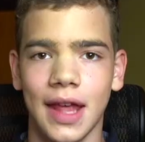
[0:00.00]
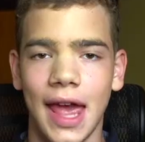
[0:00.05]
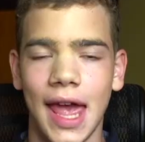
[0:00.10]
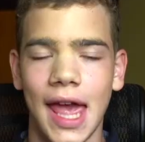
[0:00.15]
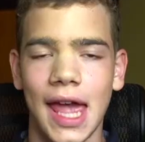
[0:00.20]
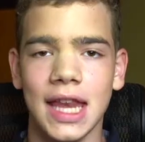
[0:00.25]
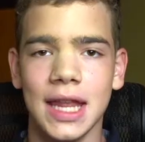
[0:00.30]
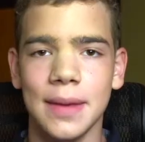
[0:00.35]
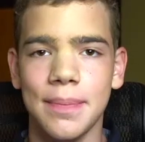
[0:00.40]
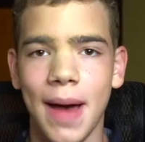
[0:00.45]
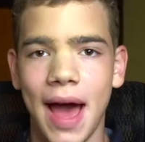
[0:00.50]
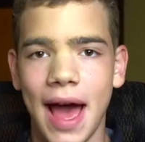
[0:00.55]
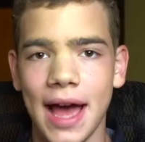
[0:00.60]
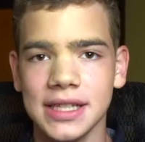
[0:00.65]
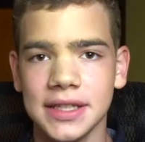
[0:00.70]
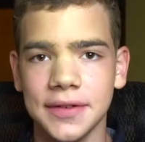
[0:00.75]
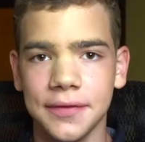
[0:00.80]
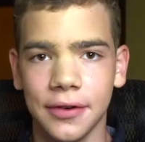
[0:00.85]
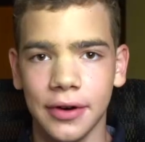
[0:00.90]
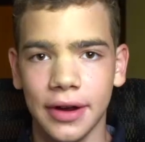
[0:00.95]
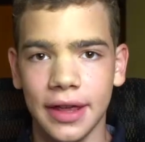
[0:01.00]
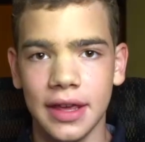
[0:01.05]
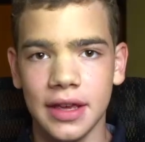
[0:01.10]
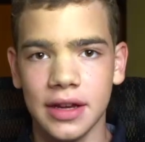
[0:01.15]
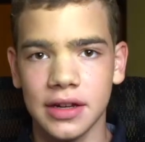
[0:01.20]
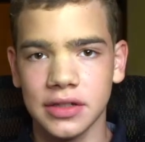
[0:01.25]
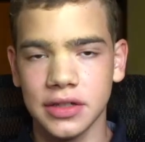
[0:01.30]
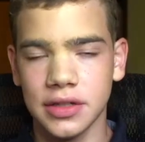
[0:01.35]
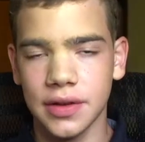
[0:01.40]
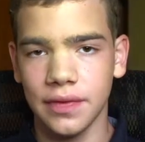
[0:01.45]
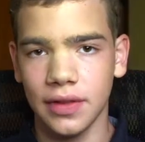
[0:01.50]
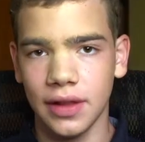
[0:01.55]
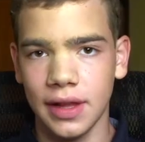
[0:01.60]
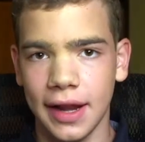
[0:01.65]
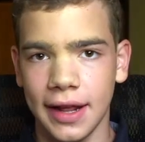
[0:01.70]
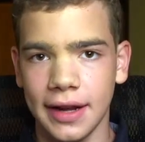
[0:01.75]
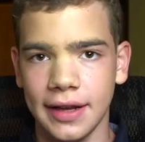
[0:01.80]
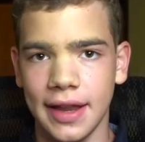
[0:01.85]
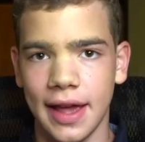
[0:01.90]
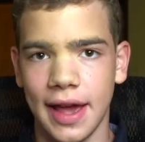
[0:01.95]
In the past 3 years of
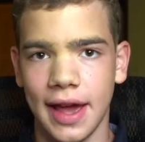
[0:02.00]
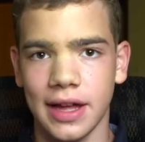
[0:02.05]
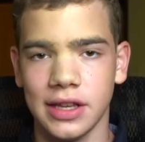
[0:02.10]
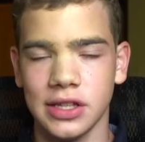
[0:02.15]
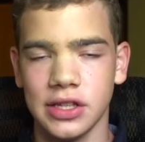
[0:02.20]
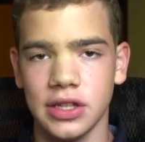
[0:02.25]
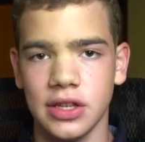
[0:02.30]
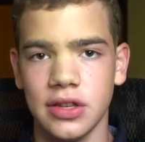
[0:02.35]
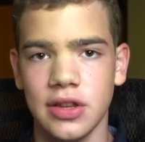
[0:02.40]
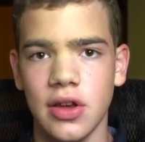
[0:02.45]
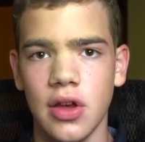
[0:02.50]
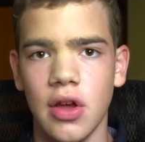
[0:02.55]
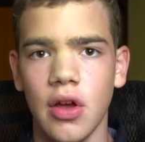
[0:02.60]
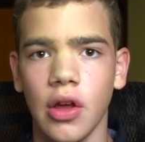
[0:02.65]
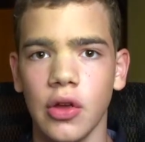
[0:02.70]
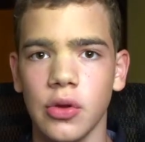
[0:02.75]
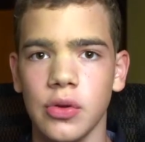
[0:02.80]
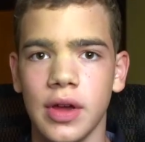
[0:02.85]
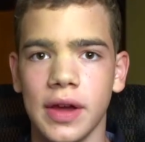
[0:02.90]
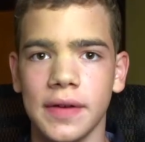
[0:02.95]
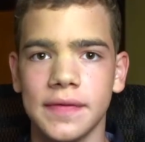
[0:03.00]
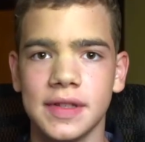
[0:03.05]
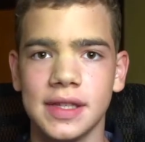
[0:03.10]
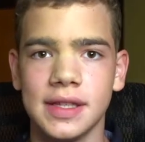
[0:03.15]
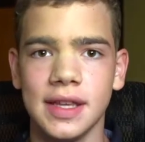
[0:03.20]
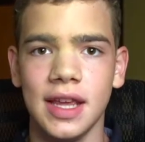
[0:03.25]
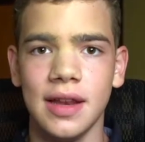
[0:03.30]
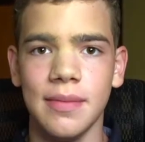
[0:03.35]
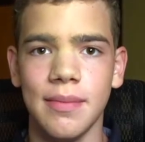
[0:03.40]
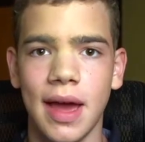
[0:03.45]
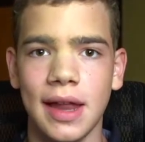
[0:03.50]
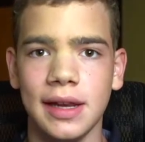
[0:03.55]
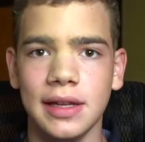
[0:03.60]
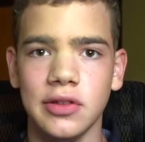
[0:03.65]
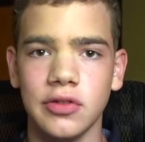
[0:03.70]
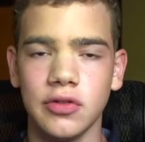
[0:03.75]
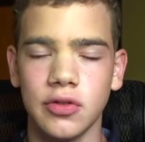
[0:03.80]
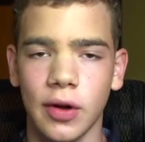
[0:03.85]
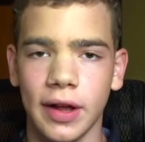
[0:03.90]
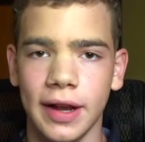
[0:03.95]
leading Tangent, you have seen many
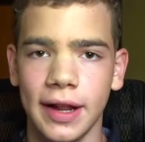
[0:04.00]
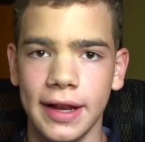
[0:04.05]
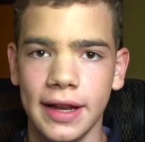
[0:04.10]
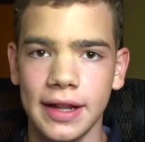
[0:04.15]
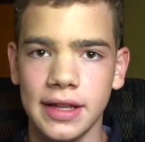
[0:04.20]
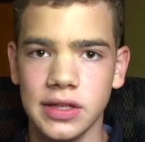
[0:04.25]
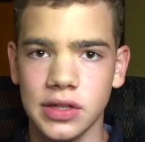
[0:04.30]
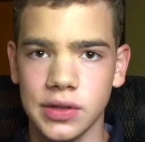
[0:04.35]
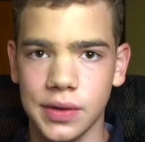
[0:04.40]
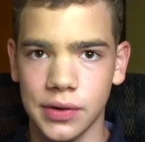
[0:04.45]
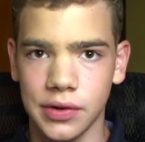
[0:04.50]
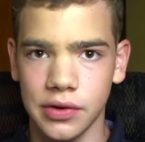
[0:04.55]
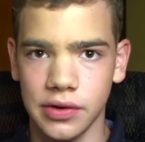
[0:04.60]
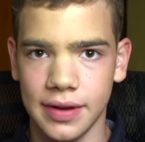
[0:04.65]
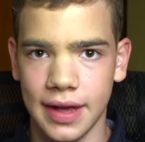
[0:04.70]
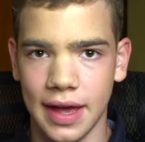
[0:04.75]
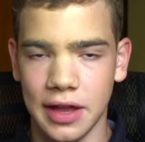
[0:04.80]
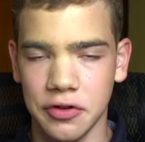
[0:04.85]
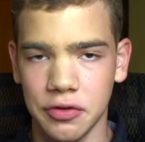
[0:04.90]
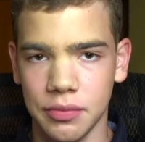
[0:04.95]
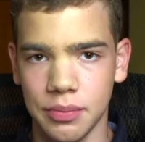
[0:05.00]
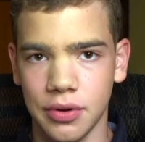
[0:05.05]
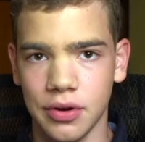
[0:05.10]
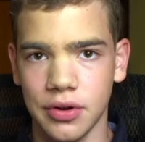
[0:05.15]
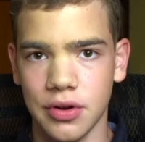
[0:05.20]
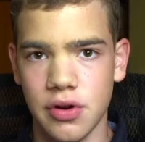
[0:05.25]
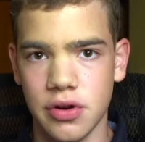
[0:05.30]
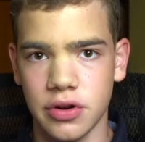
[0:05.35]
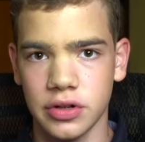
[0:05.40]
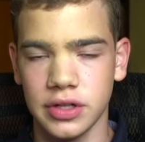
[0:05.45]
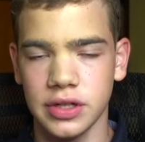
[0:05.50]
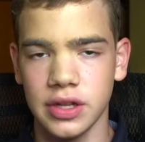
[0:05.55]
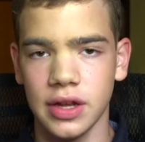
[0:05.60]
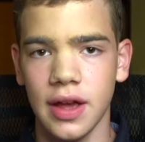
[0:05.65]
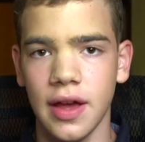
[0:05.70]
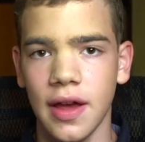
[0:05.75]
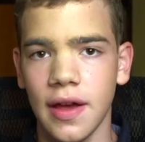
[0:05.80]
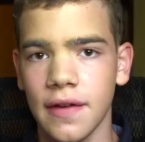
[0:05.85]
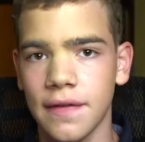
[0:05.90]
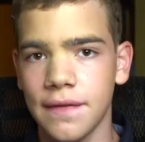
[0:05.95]
Trinity student entrepreneurs
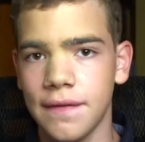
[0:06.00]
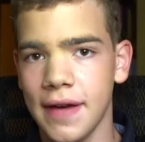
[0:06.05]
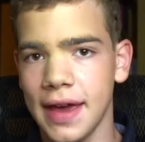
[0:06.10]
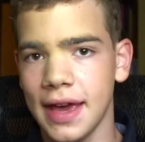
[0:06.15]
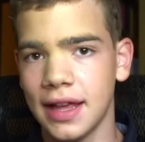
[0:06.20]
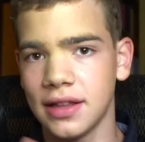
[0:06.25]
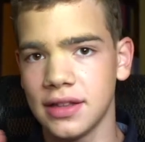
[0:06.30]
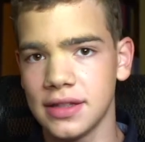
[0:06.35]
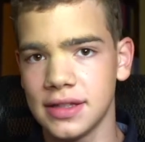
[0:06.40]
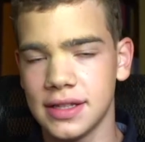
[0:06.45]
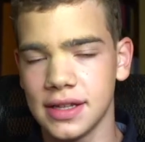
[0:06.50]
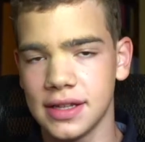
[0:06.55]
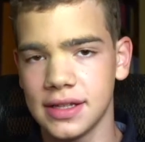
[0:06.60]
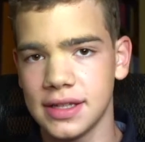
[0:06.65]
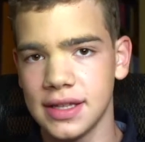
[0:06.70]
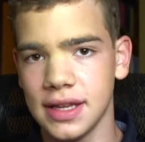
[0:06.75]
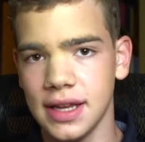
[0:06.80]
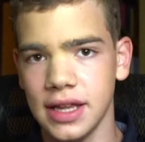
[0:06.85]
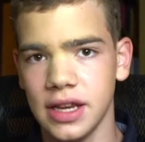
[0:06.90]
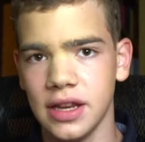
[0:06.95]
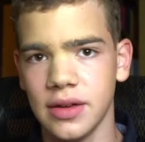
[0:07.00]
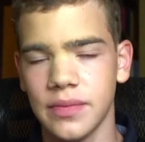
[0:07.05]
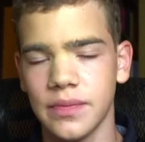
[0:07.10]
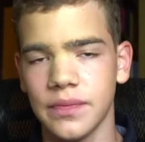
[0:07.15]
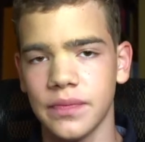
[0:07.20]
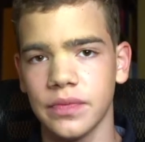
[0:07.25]
fail and succeed.